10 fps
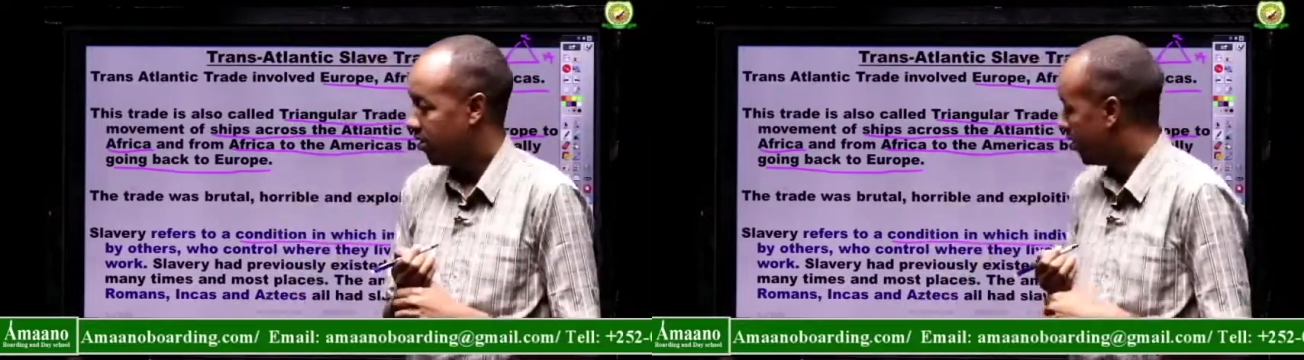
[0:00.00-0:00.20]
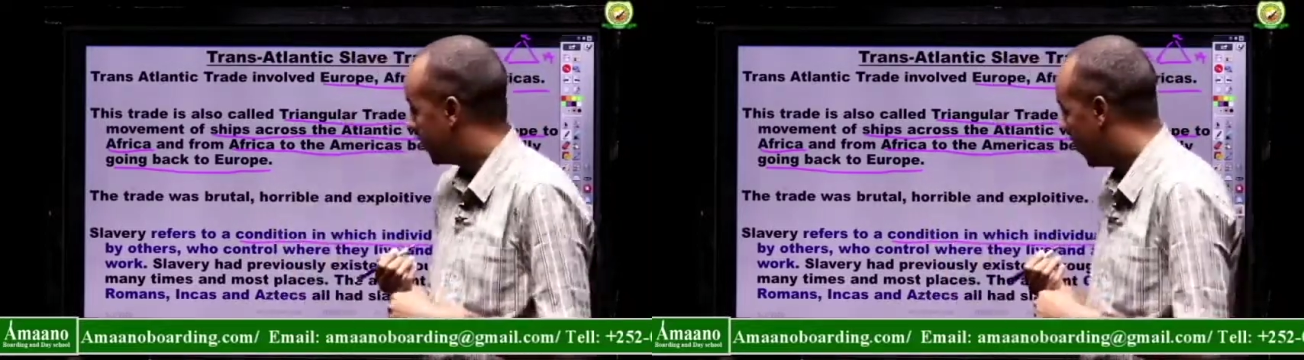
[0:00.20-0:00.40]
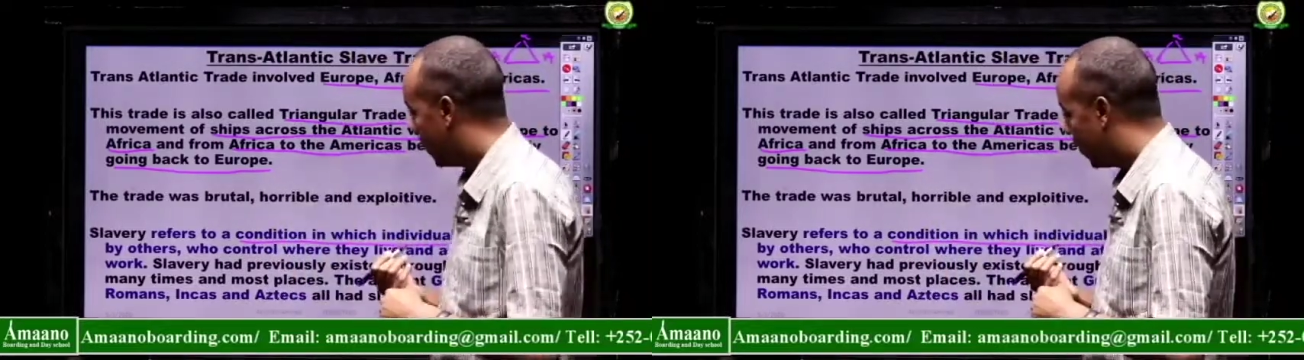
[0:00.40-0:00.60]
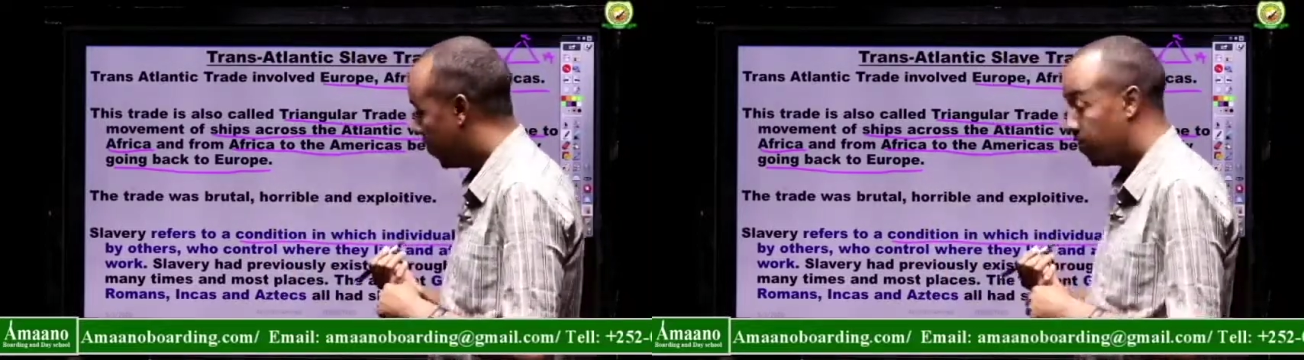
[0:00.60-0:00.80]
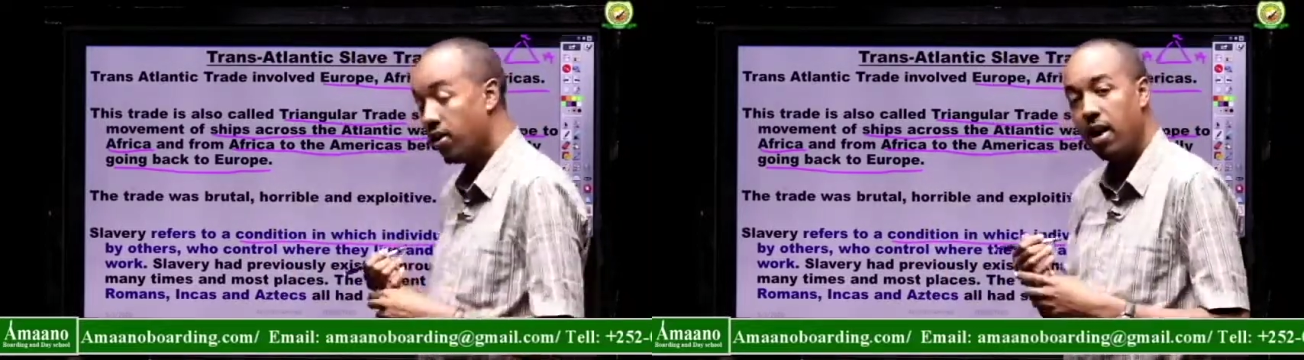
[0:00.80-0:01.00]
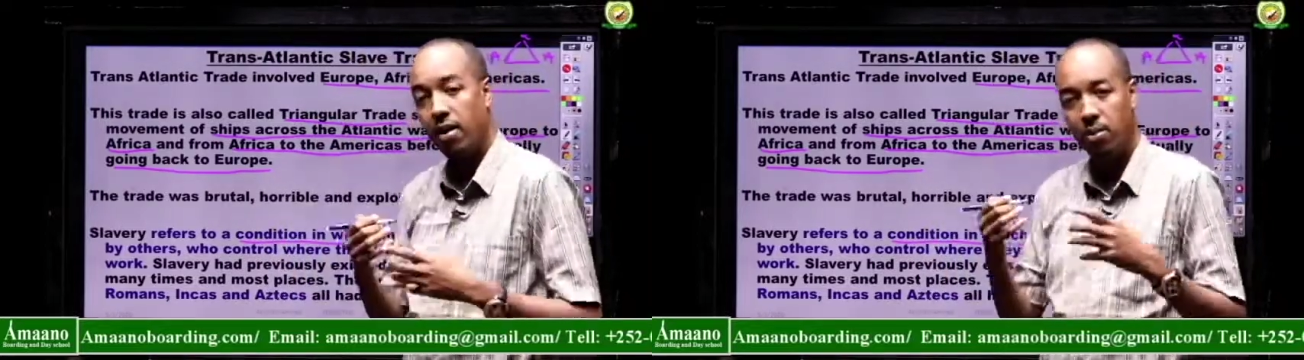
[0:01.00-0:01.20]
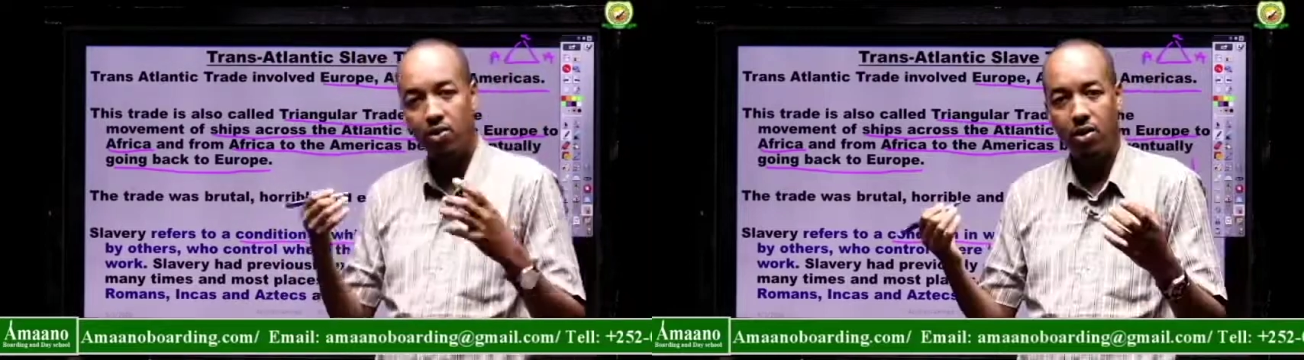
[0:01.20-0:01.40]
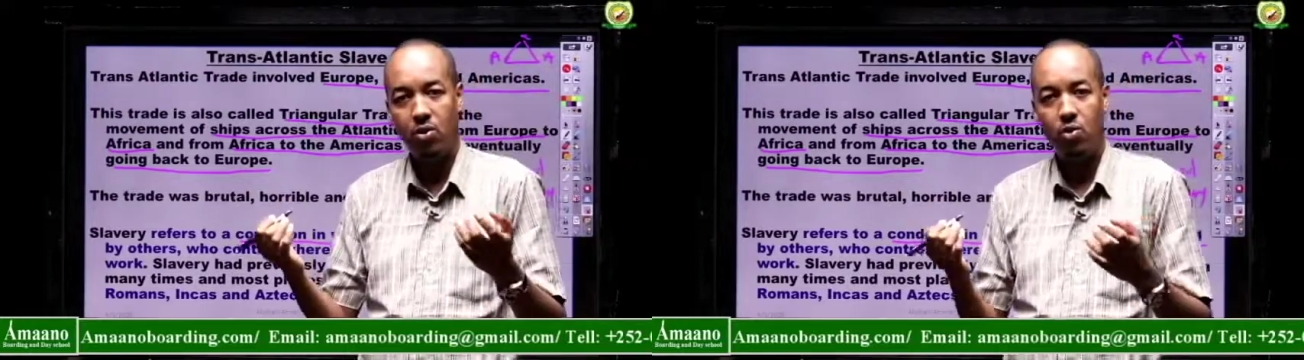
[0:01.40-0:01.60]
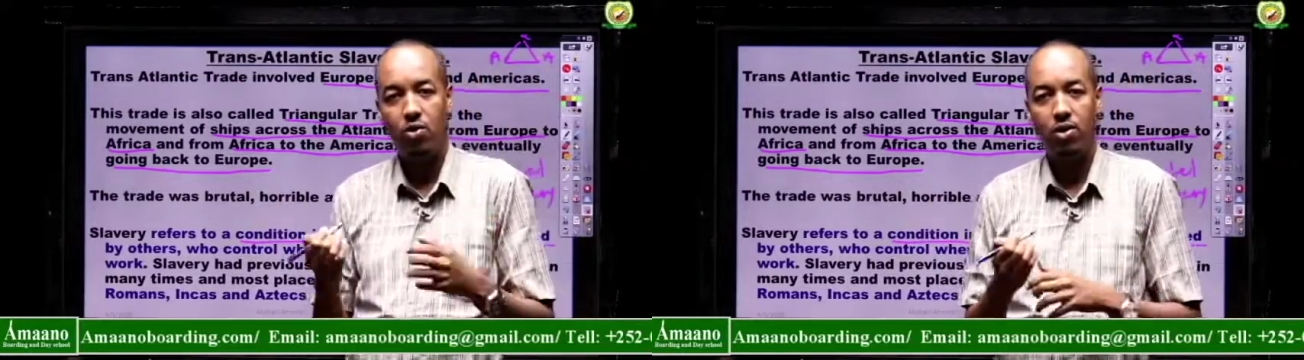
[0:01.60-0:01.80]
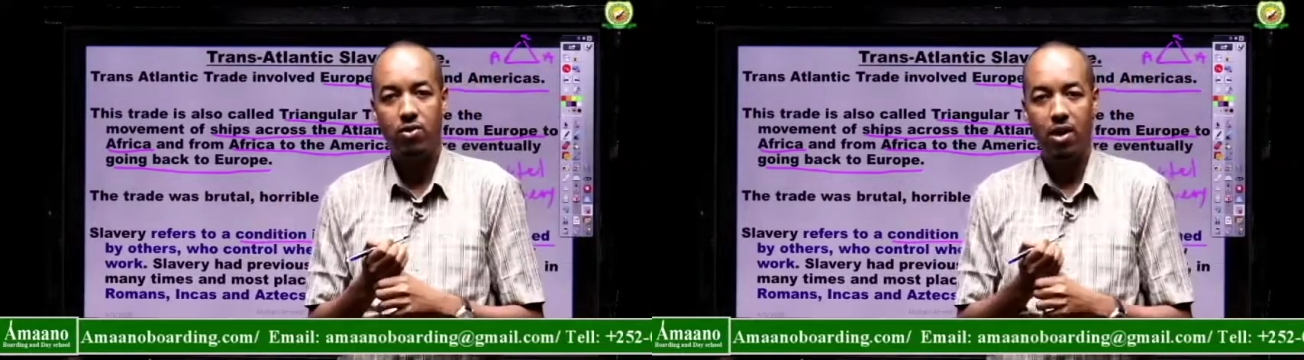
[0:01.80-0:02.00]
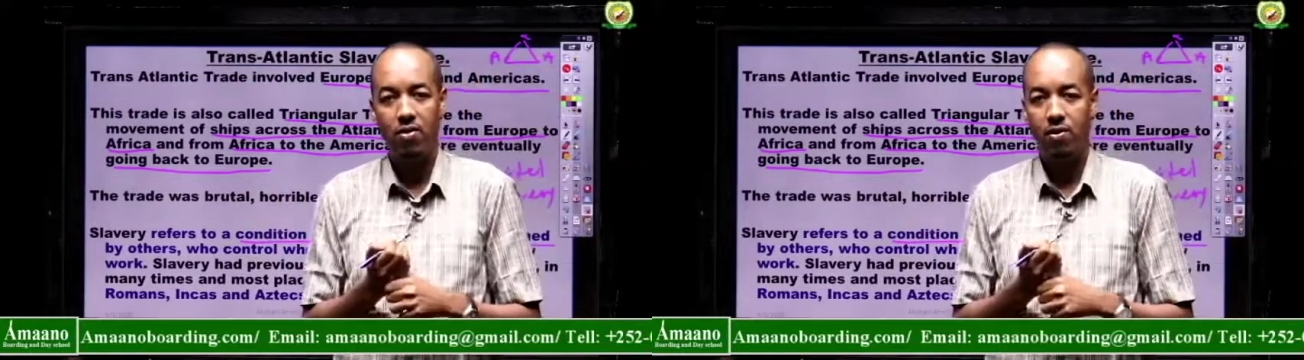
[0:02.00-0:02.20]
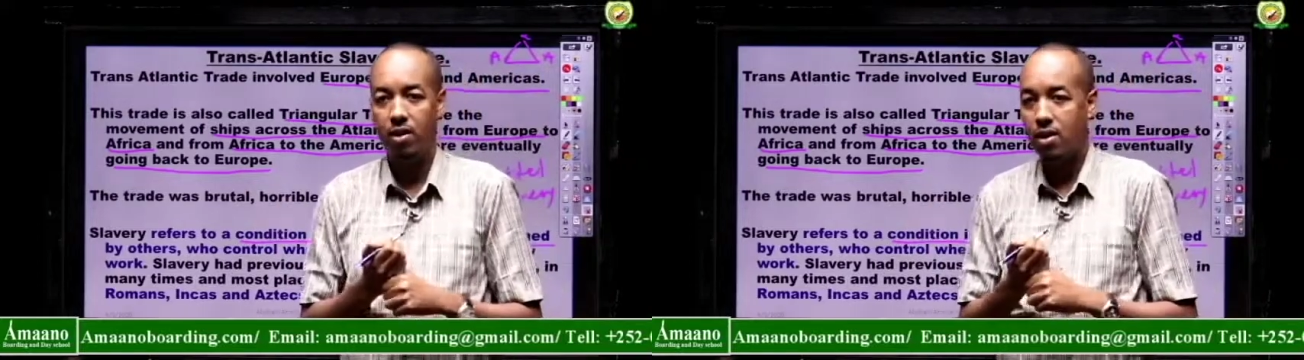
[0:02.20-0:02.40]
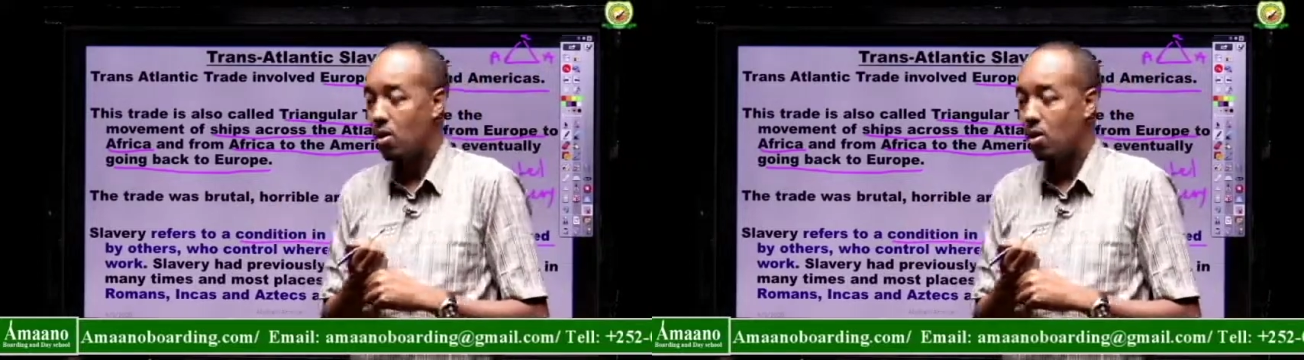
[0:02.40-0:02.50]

Slavery. Even Arabs, they used slavery.